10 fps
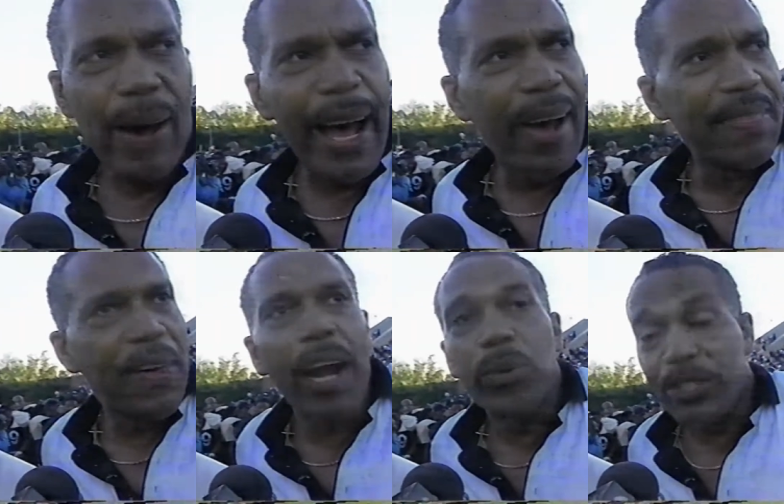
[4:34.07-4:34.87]
Well, I
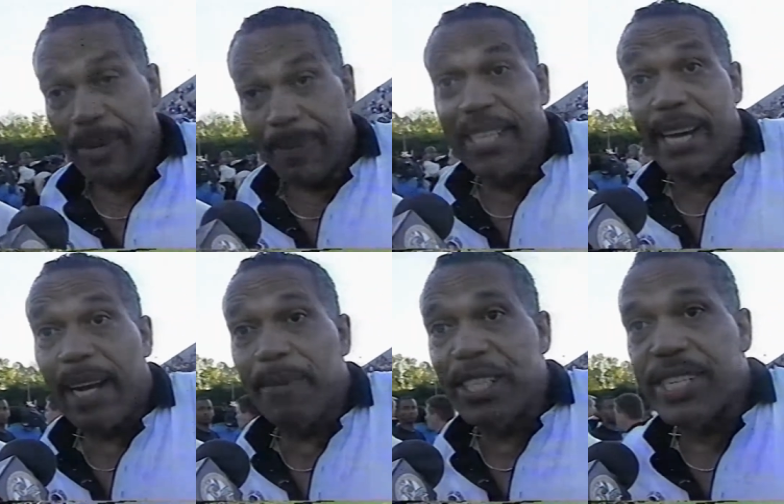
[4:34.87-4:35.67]
thought it was going to be tight
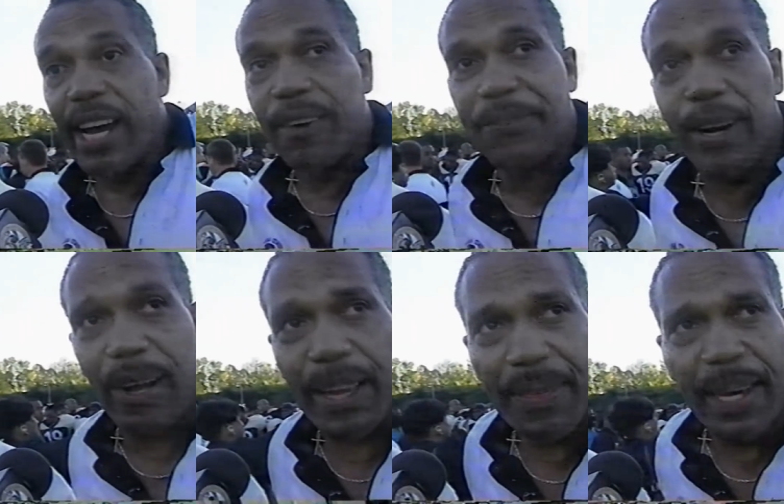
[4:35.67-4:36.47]
myself,
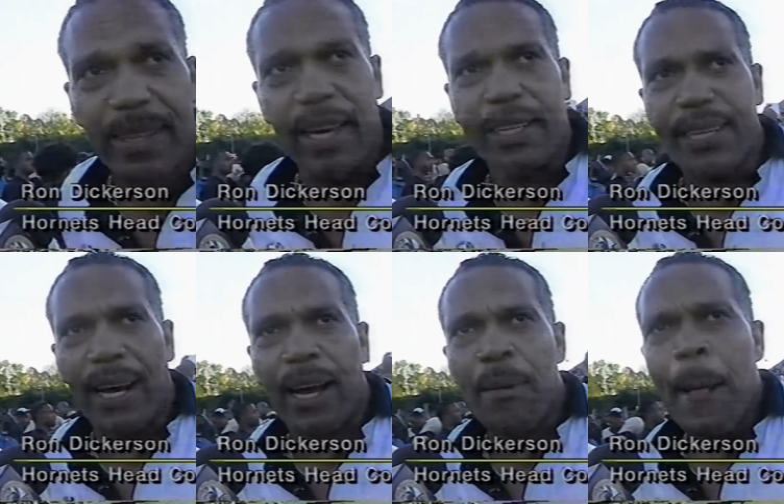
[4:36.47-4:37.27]
I think that
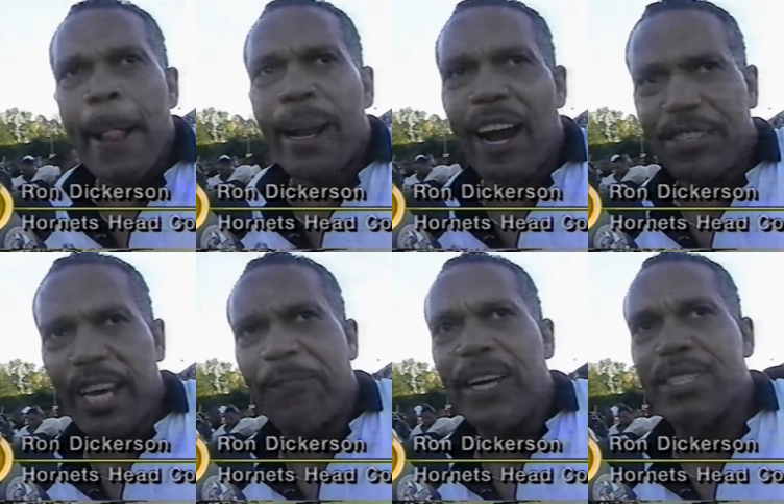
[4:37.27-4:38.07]
uh, our
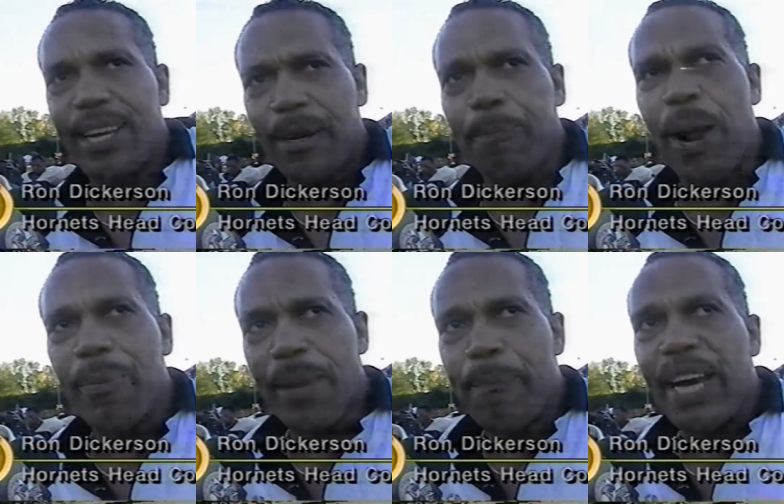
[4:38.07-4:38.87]
defense did probably
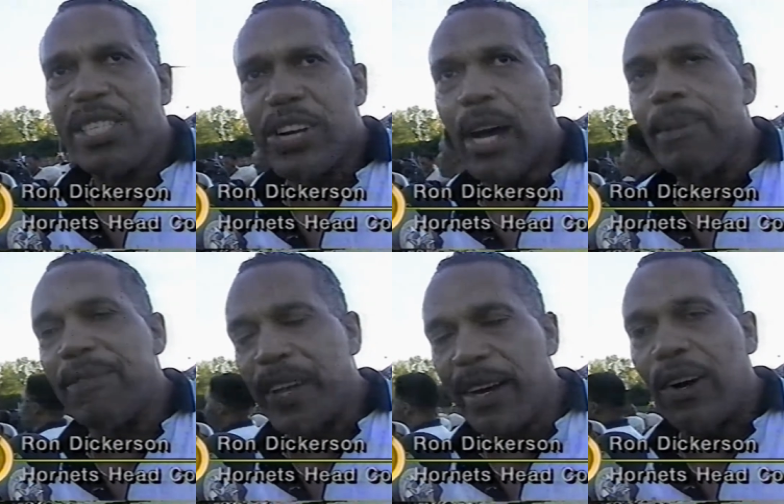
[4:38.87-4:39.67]
the best job they've
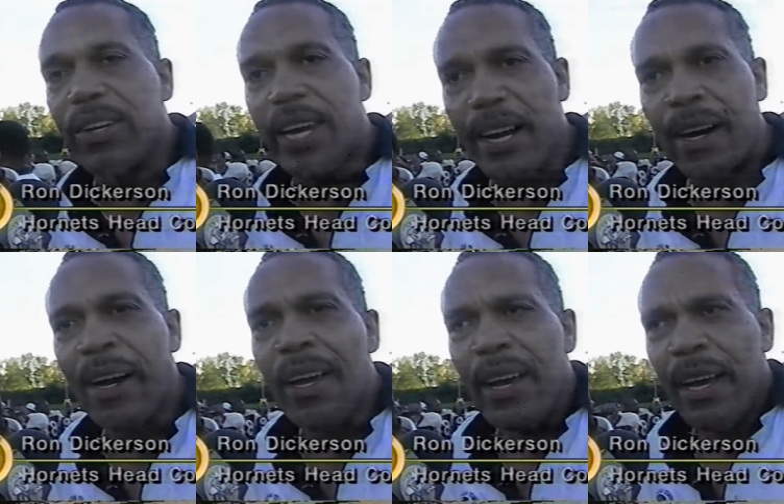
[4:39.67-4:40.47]
done all year
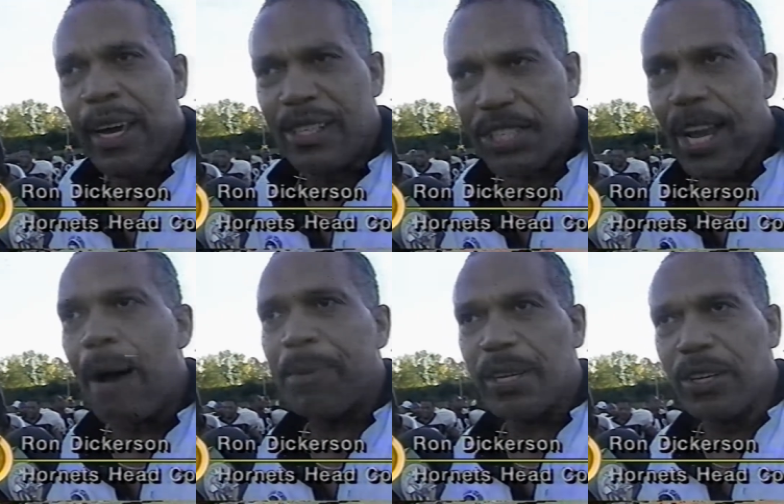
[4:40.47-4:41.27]
in
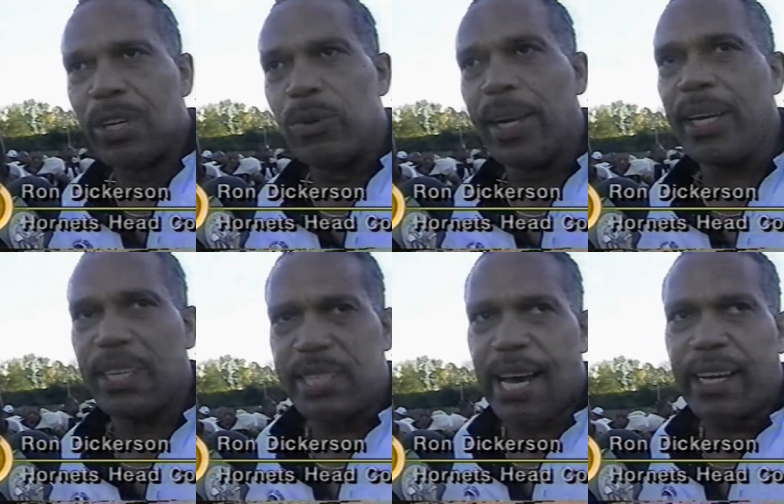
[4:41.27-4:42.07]
stopping a good running
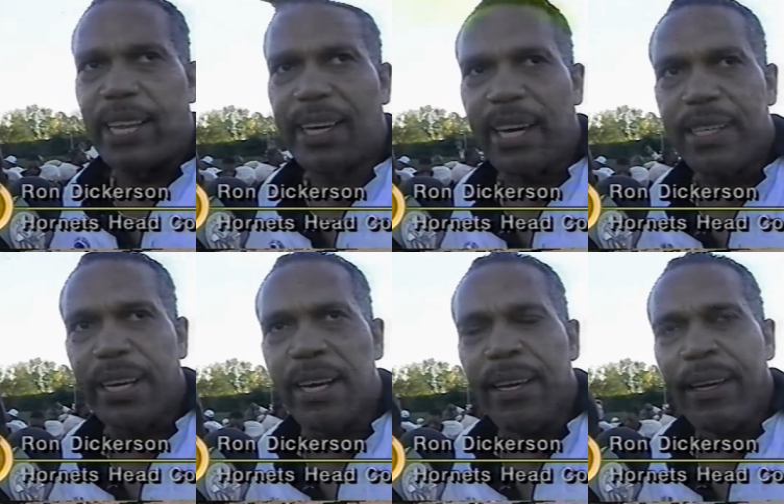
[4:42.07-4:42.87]
attack like they
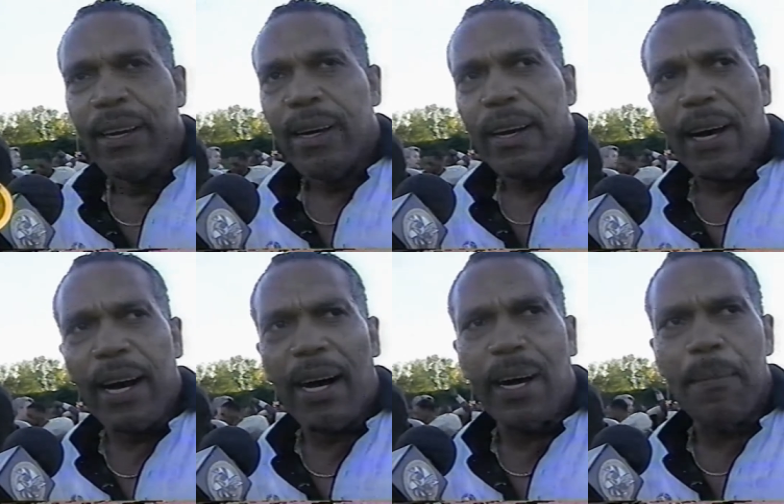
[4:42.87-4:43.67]
did.
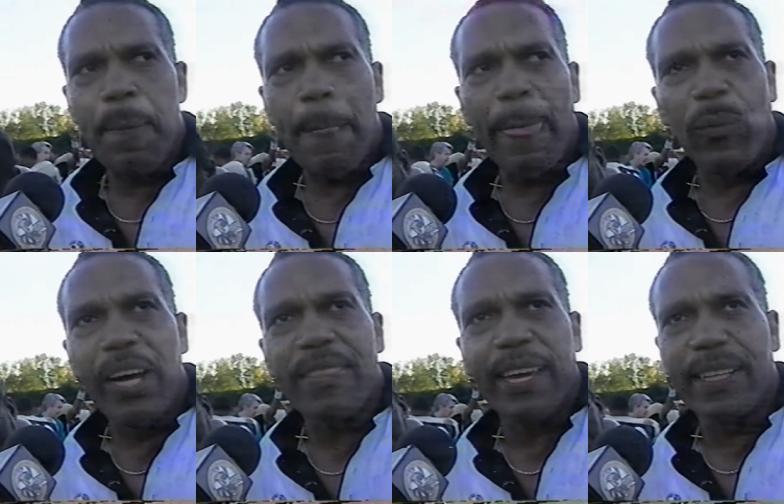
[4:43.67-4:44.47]
Um, the
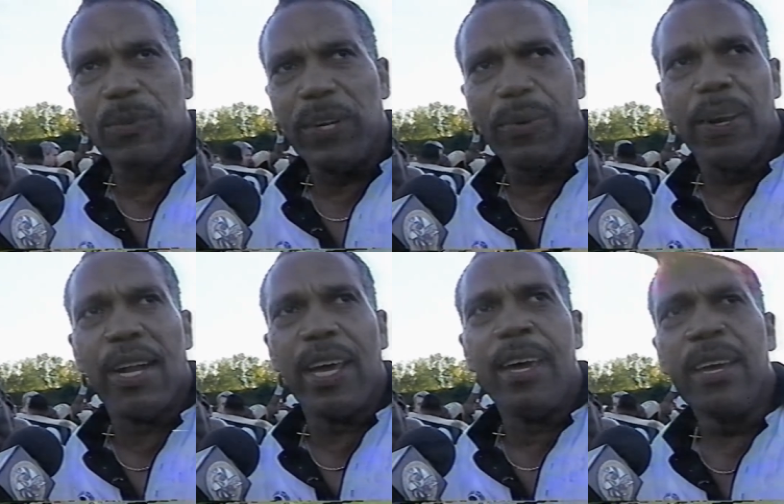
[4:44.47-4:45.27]
one thing that we really